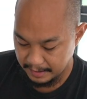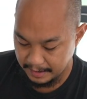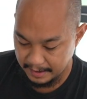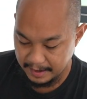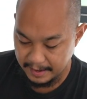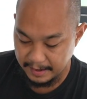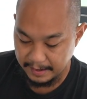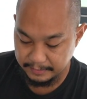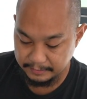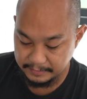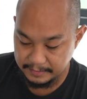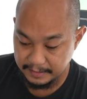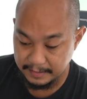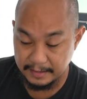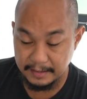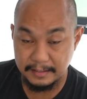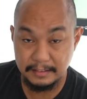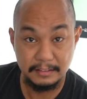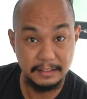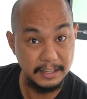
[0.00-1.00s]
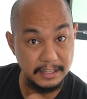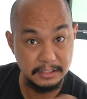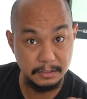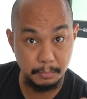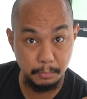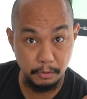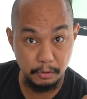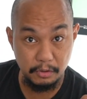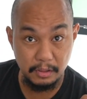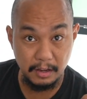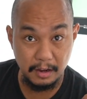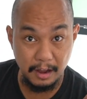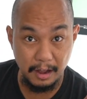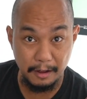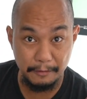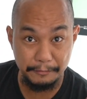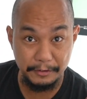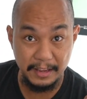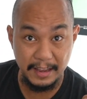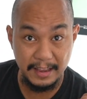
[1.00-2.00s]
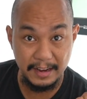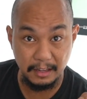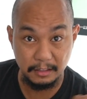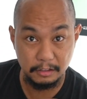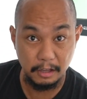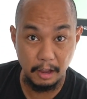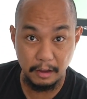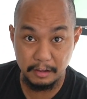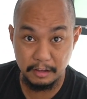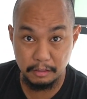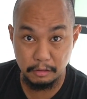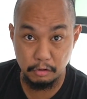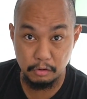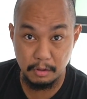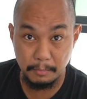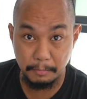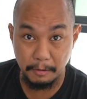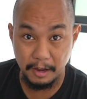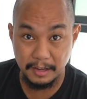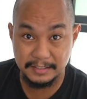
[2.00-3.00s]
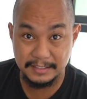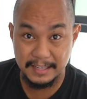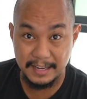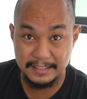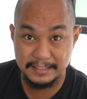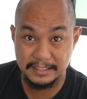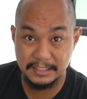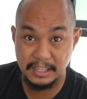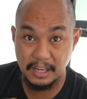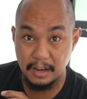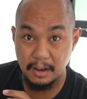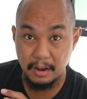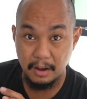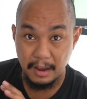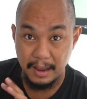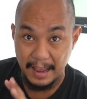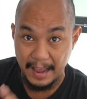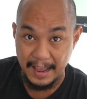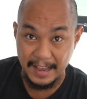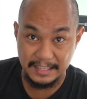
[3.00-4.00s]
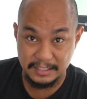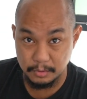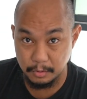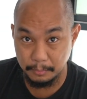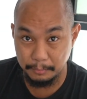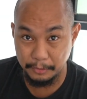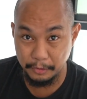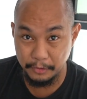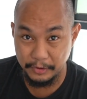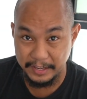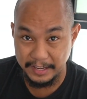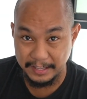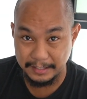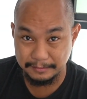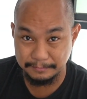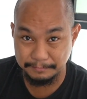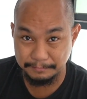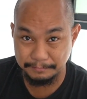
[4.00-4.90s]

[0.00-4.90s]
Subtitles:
And let's brew the coffee, and I'll talk you through the process as we're brewing it.